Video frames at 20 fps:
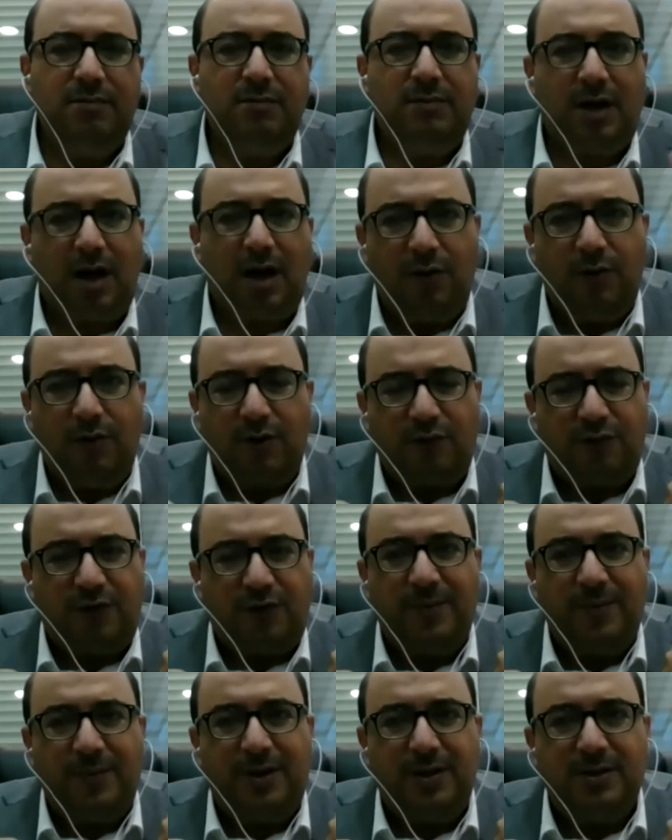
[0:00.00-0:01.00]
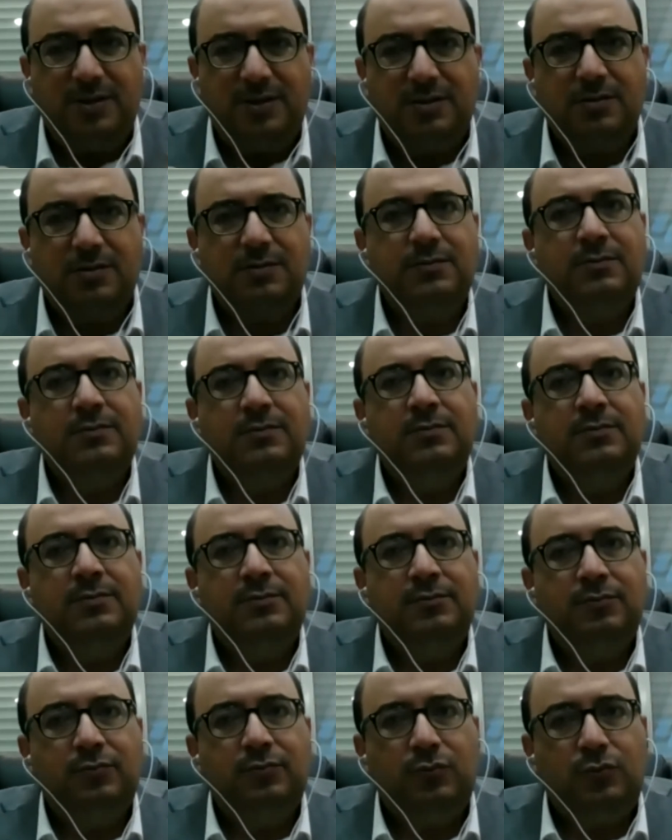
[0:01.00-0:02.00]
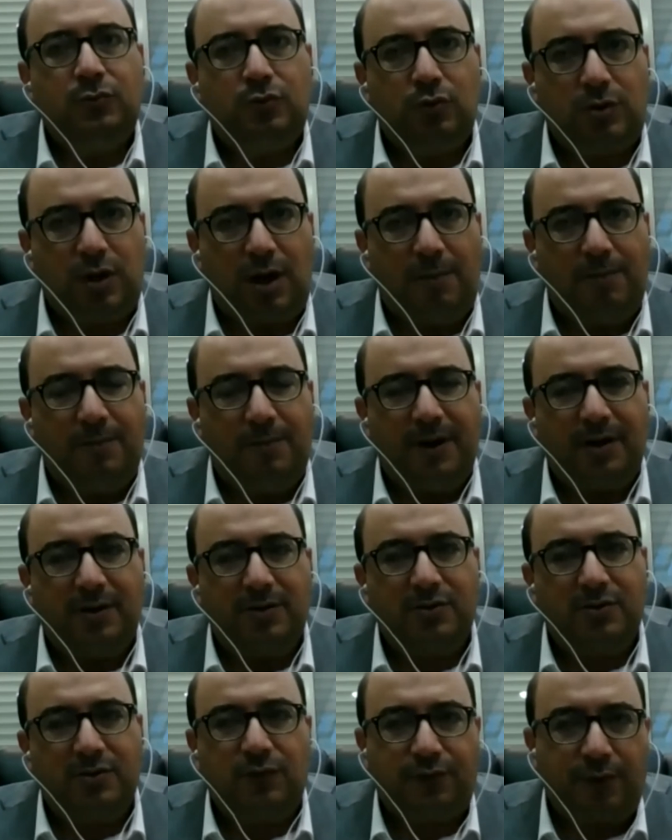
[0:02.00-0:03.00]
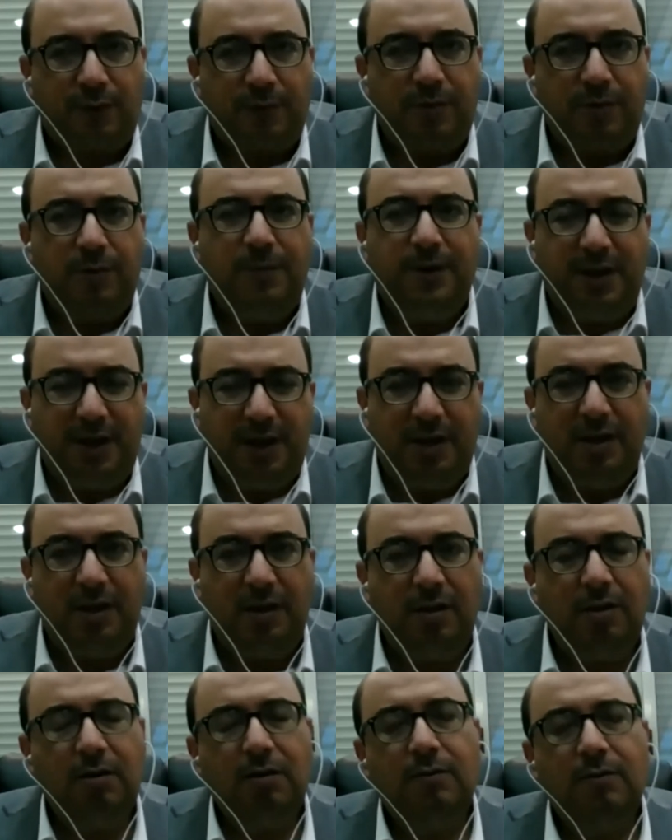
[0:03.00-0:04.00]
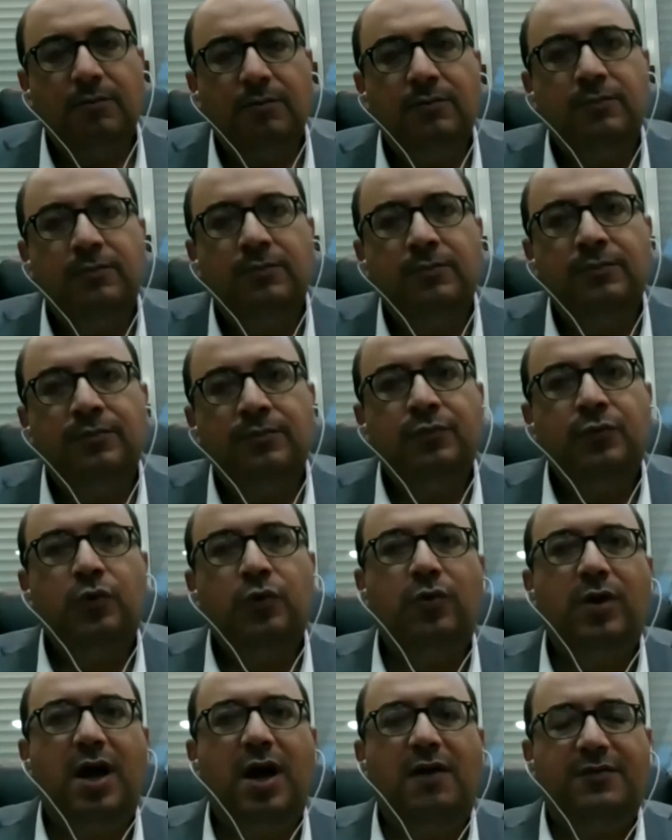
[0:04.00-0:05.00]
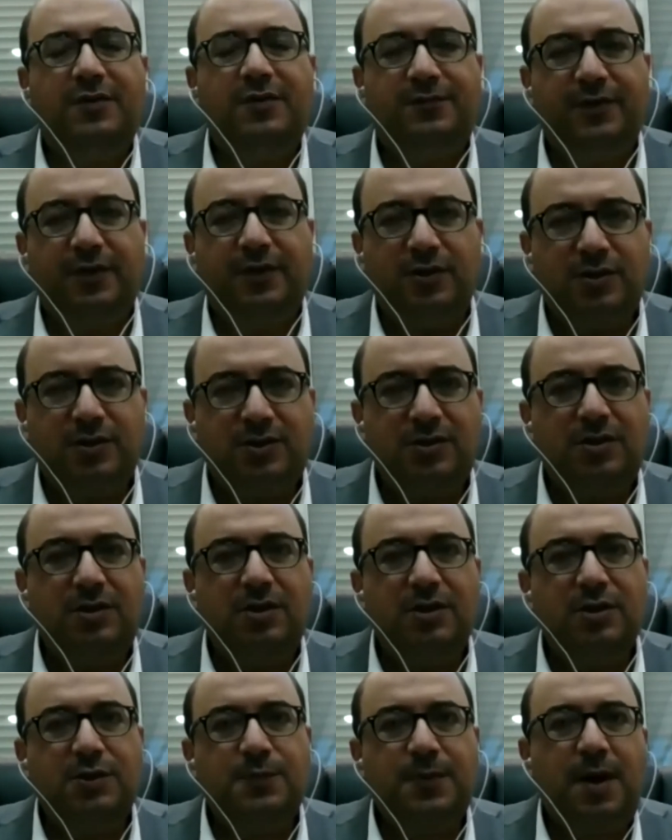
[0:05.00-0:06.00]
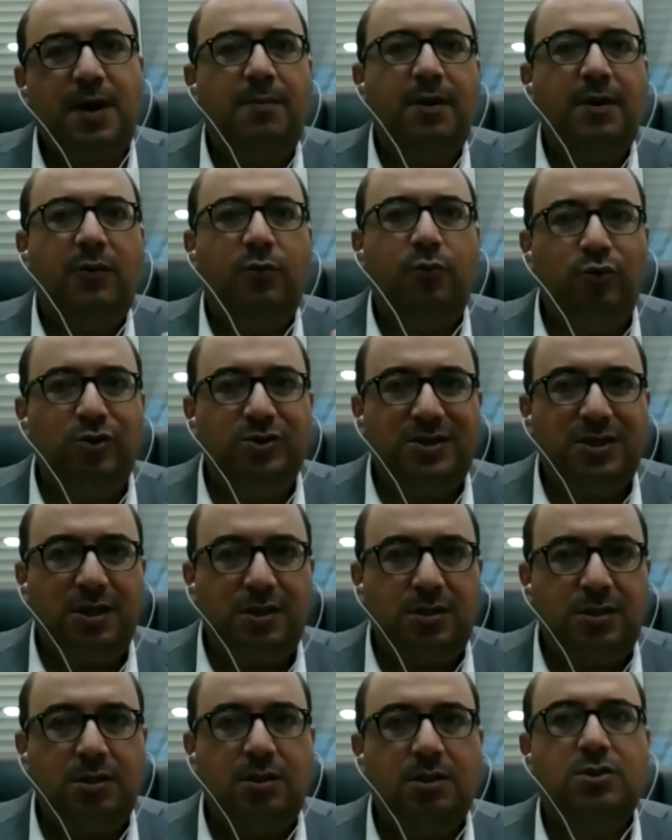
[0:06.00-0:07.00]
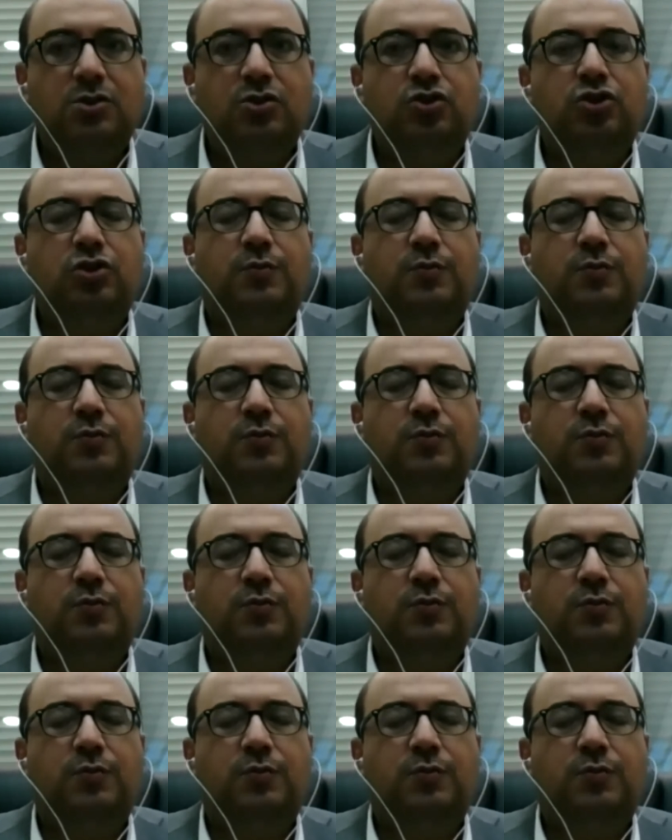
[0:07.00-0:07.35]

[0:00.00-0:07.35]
our families to come back. So from the beginning, we have a very serious problem with the citizenship